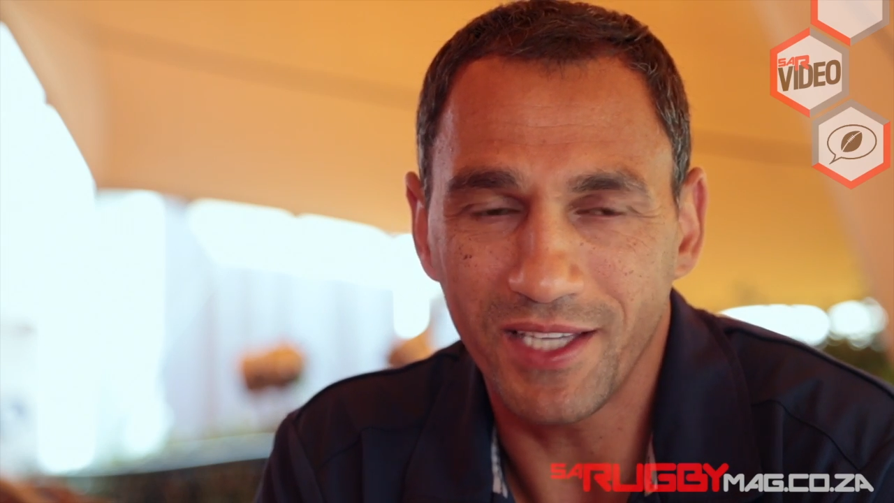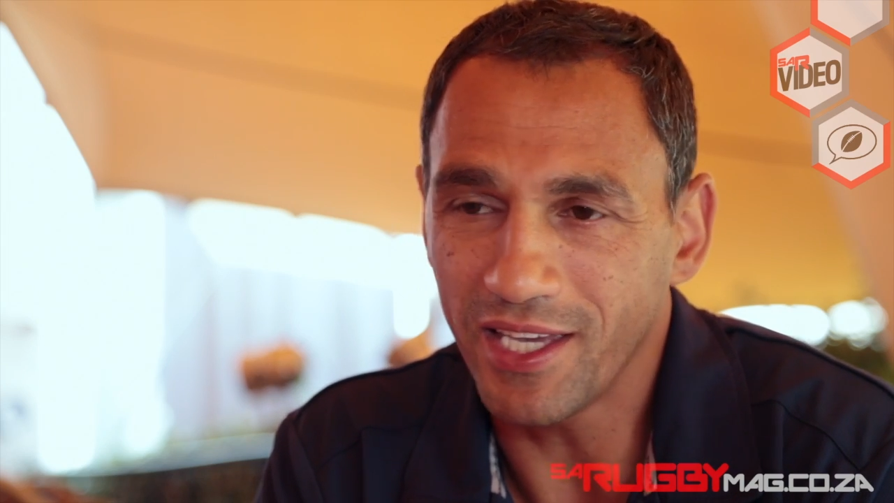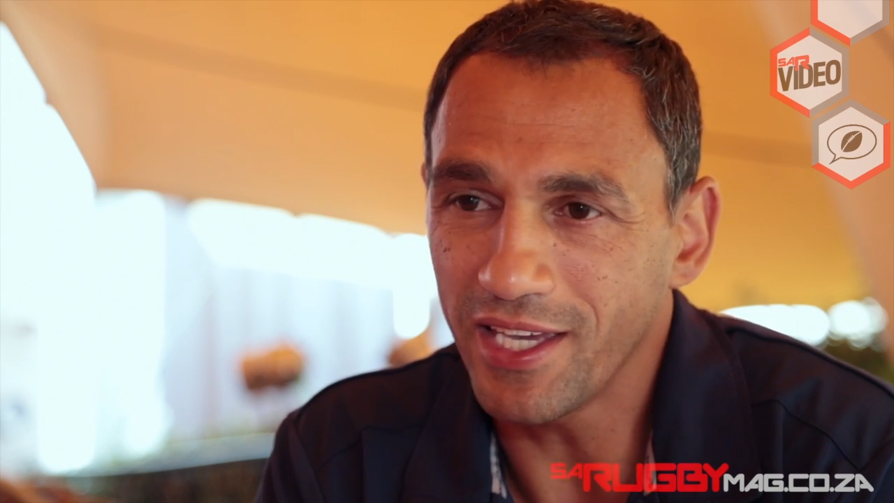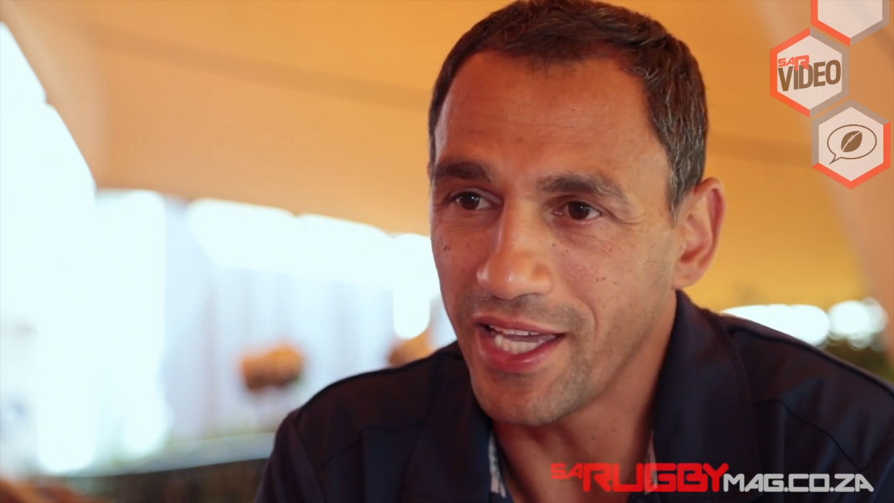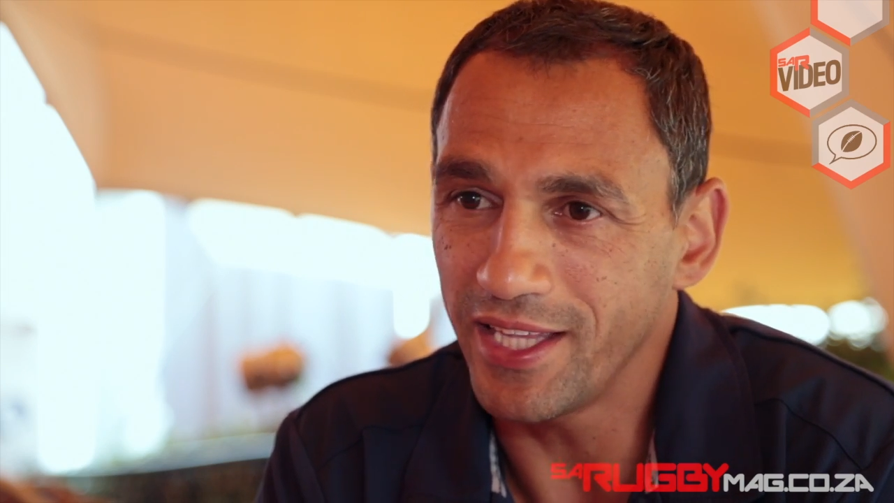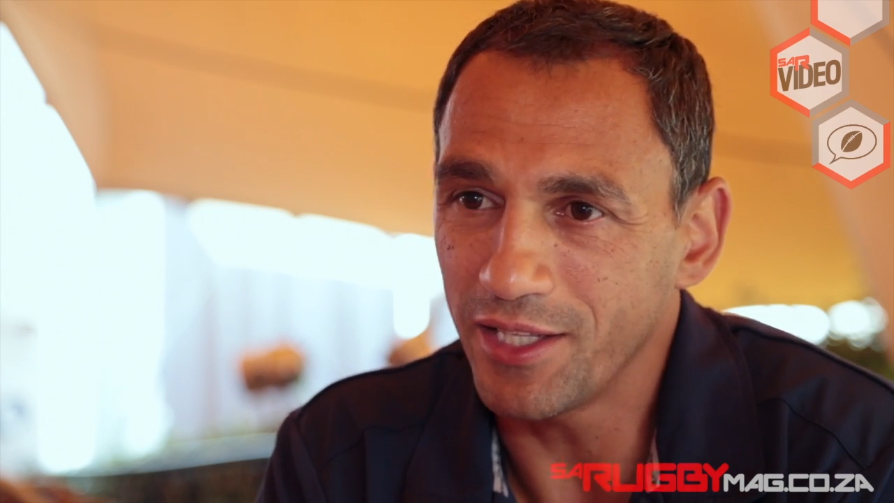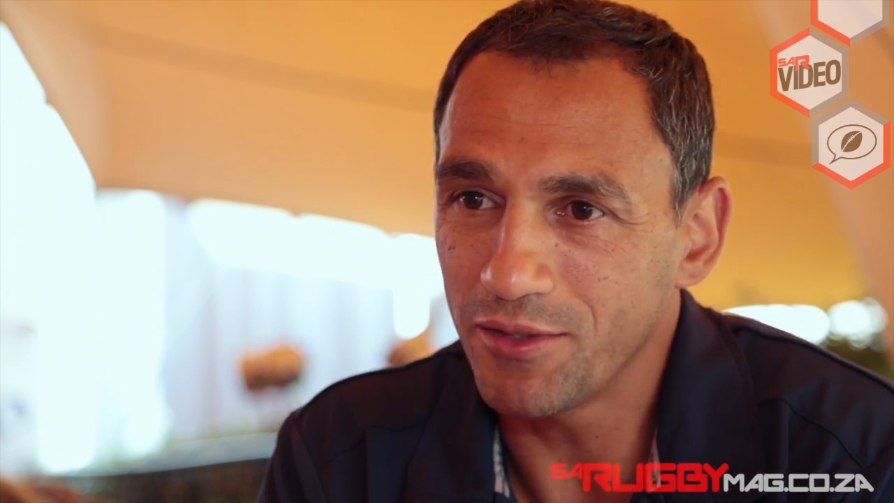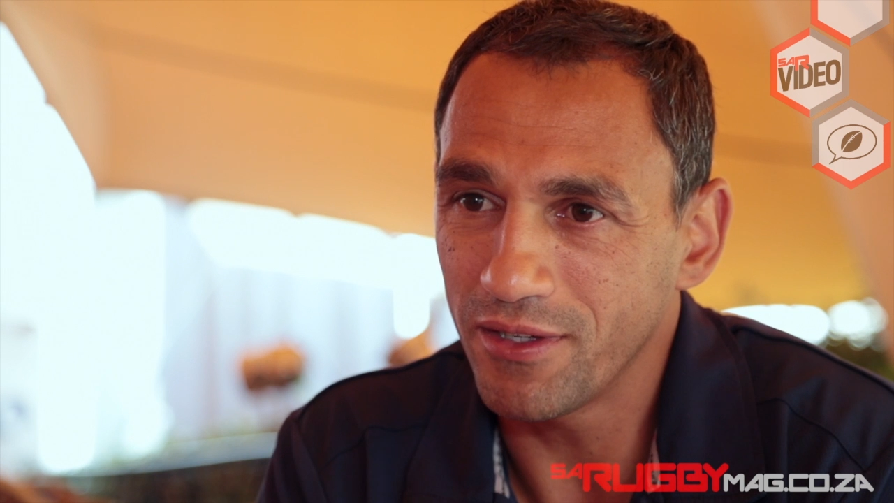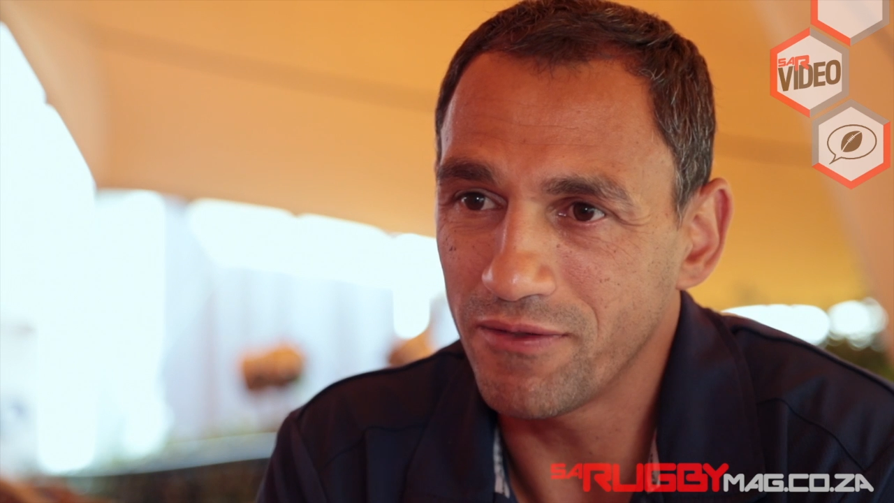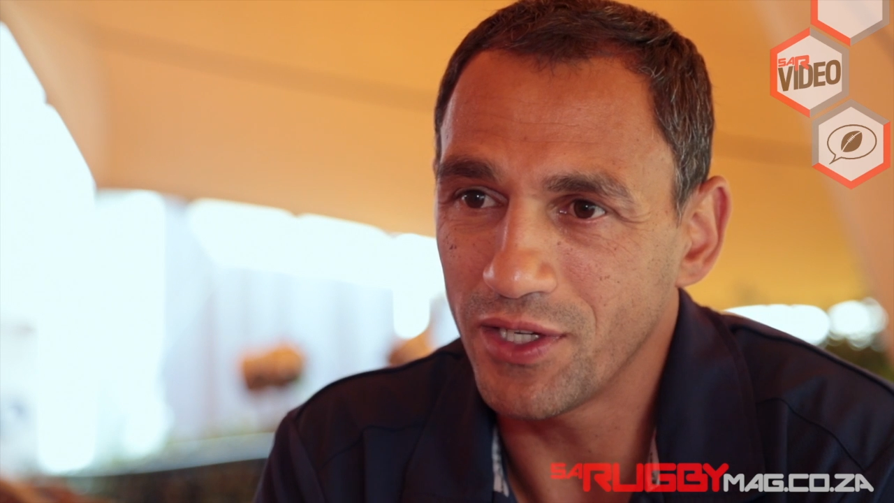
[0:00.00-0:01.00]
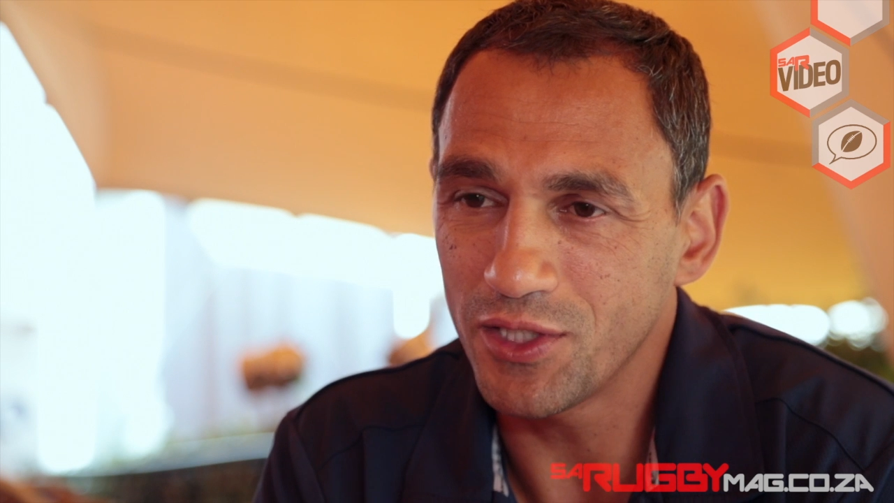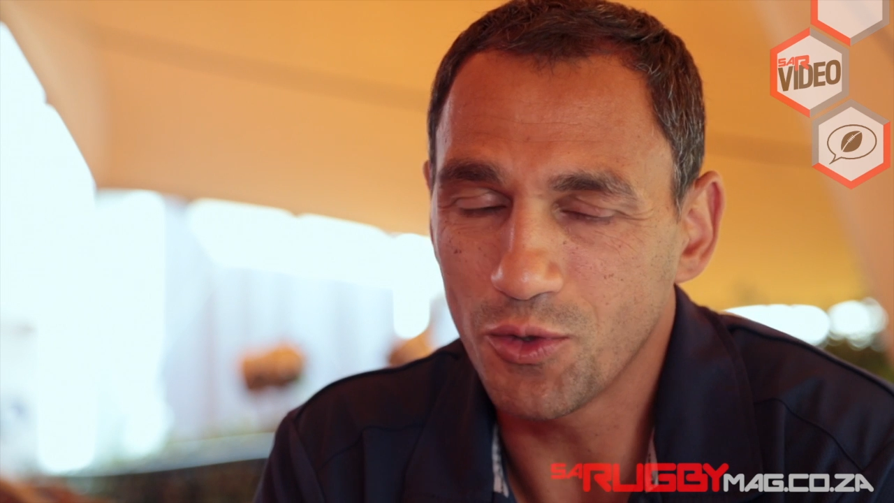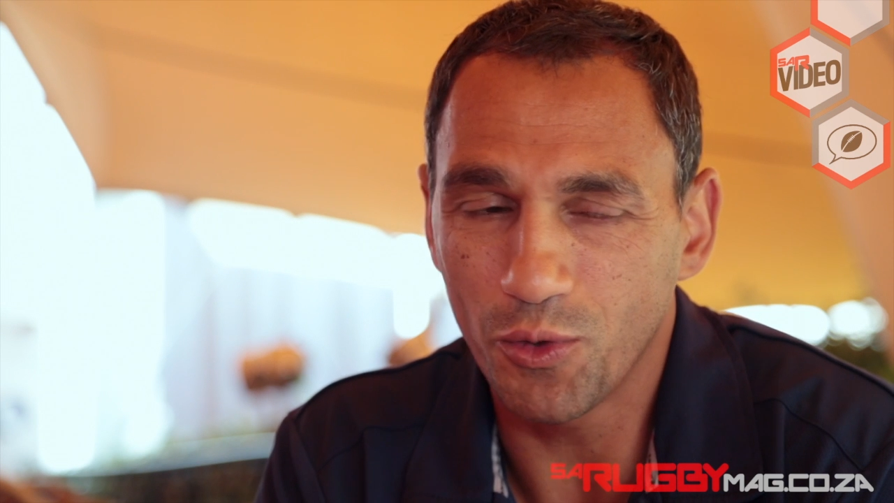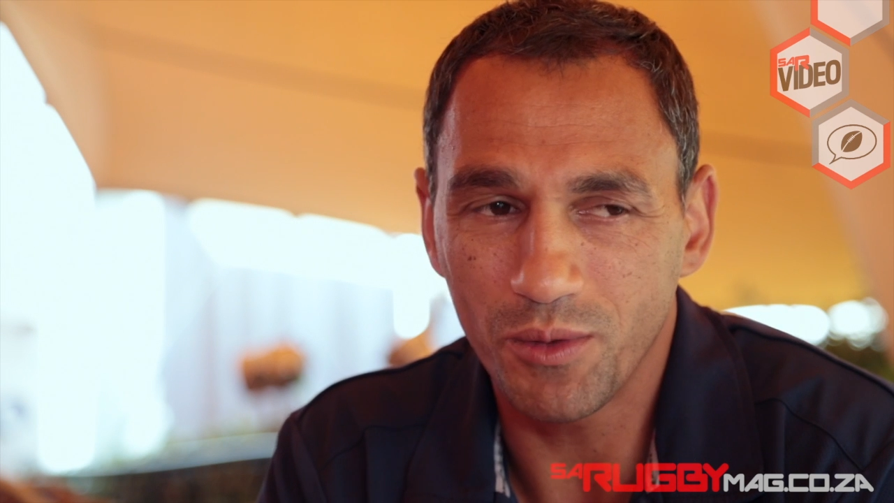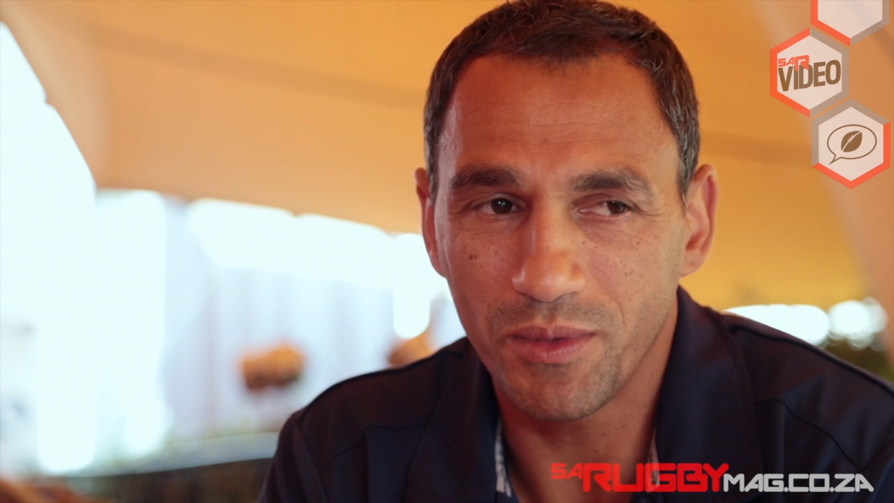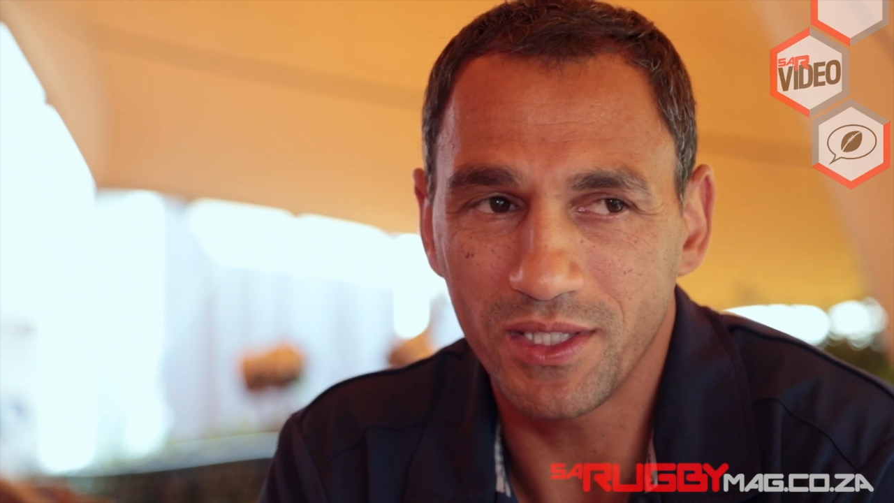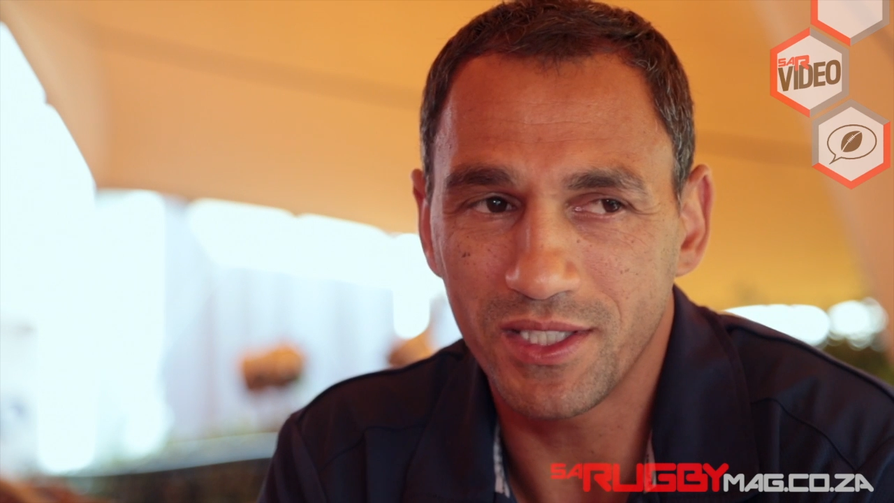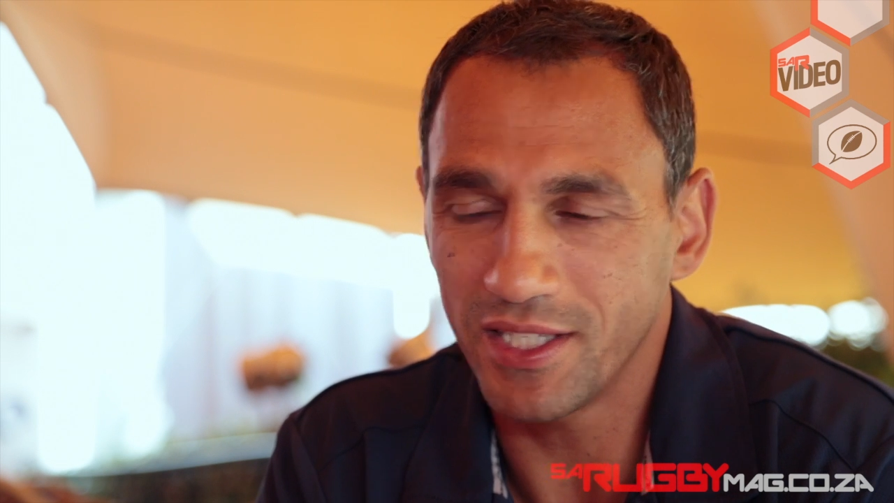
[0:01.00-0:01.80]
taking Kenya to the first tournament